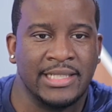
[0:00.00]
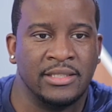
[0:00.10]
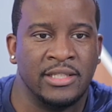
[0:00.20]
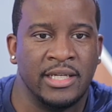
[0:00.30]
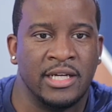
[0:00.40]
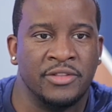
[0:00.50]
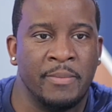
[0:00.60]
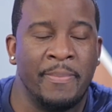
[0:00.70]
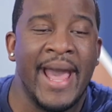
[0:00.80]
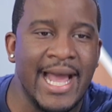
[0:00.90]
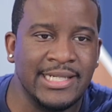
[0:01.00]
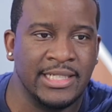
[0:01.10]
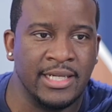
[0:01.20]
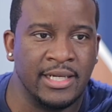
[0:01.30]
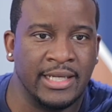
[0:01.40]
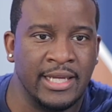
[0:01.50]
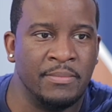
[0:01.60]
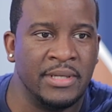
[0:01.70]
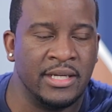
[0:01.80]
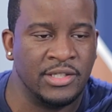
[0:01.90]
the passion
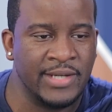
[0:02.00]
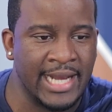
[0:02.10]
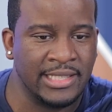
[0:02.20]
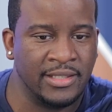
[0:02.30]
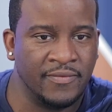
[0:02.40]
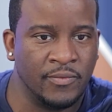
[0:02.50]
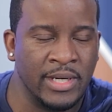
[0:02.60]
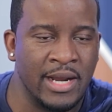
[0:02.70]
can be attractive. When